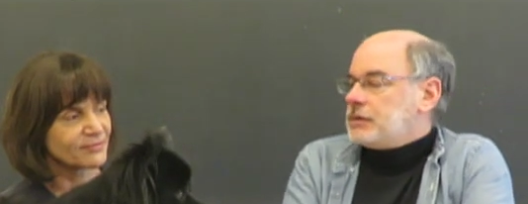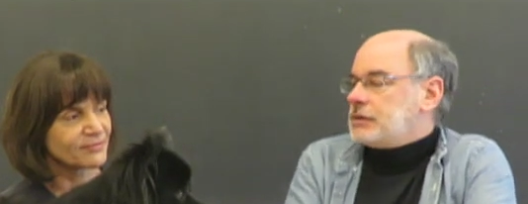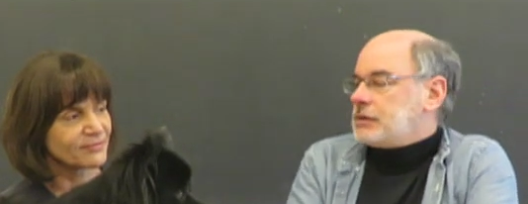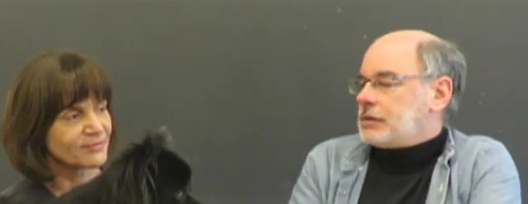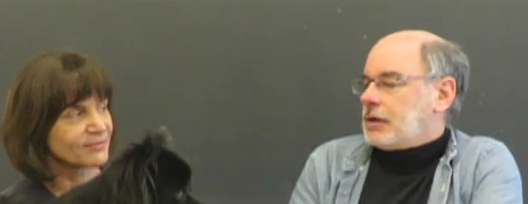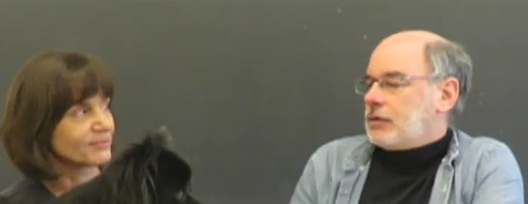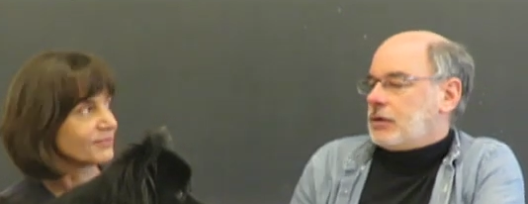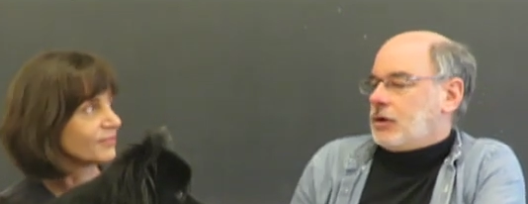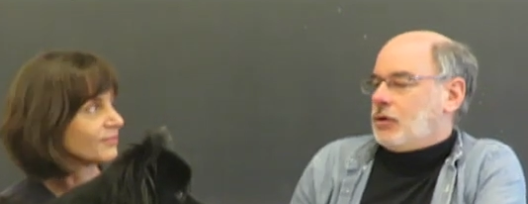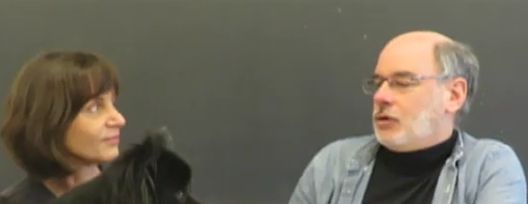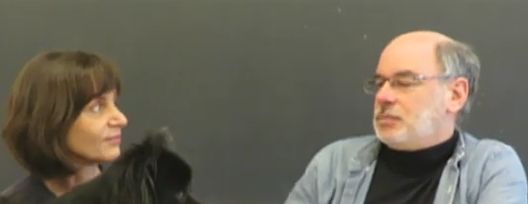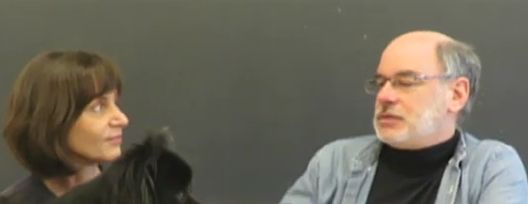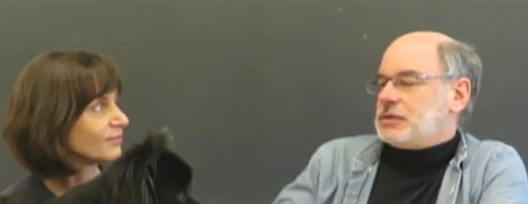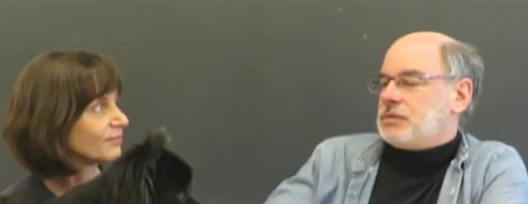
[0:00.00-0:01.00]
Speaker 1: and Sarah
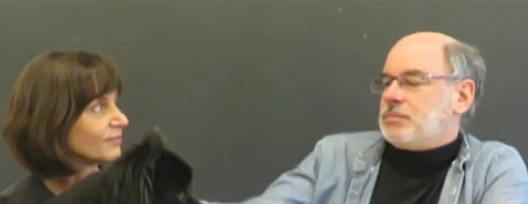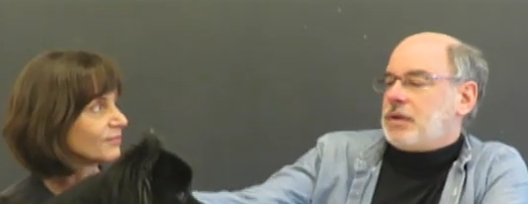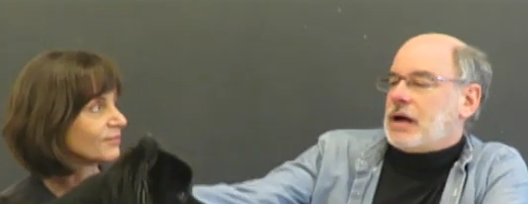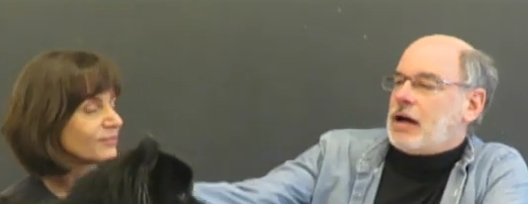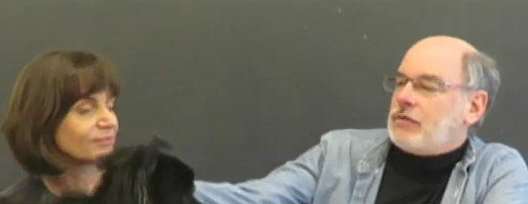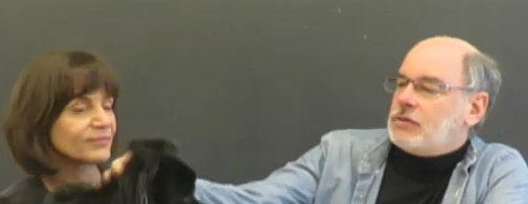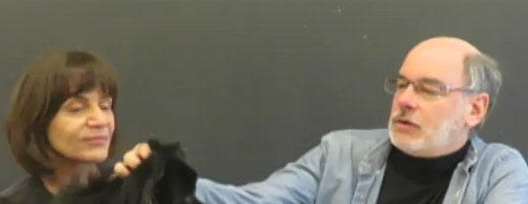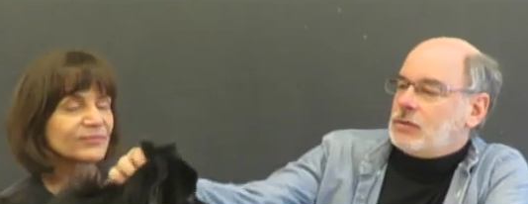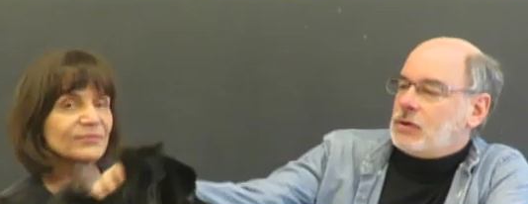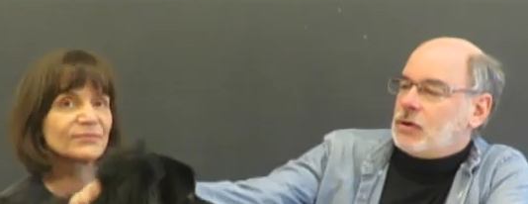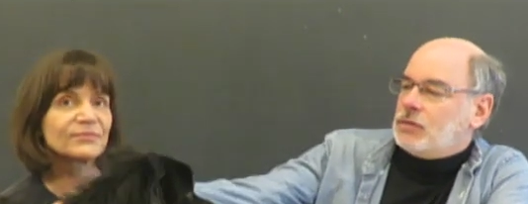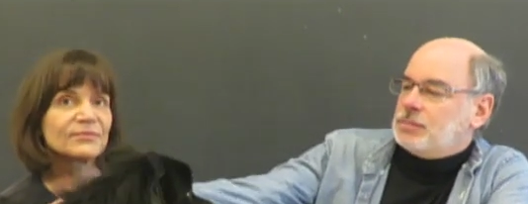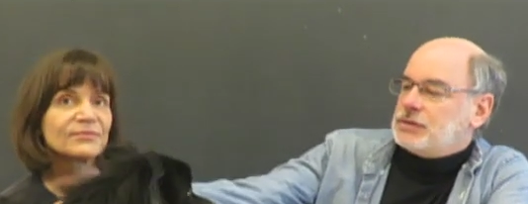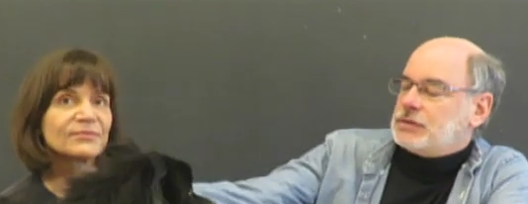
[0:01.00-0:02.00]
hopes, and Pavel
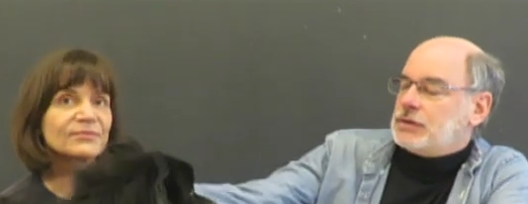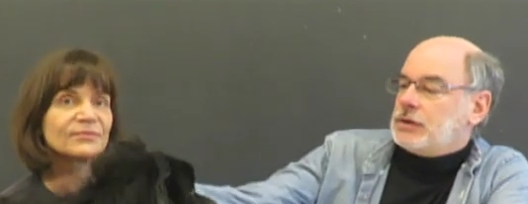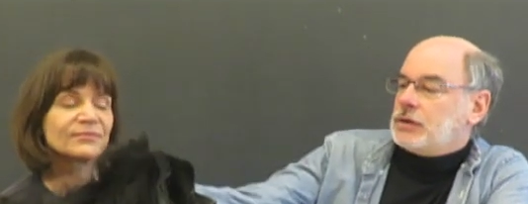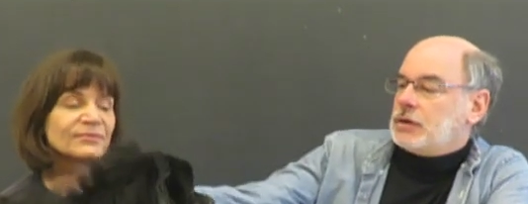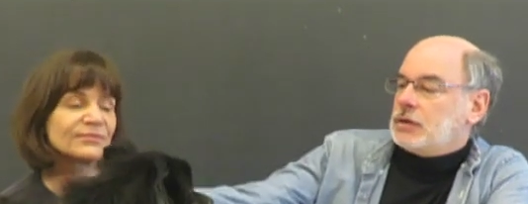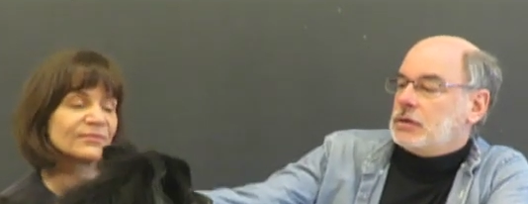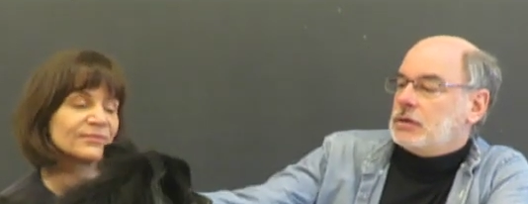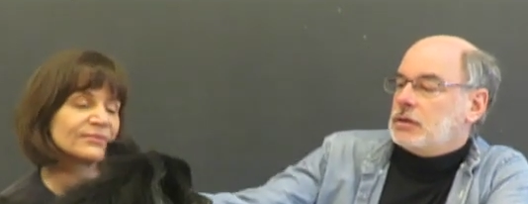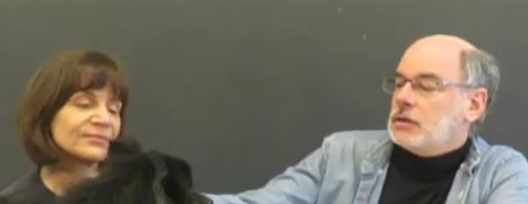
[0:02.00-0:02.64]
hopes here,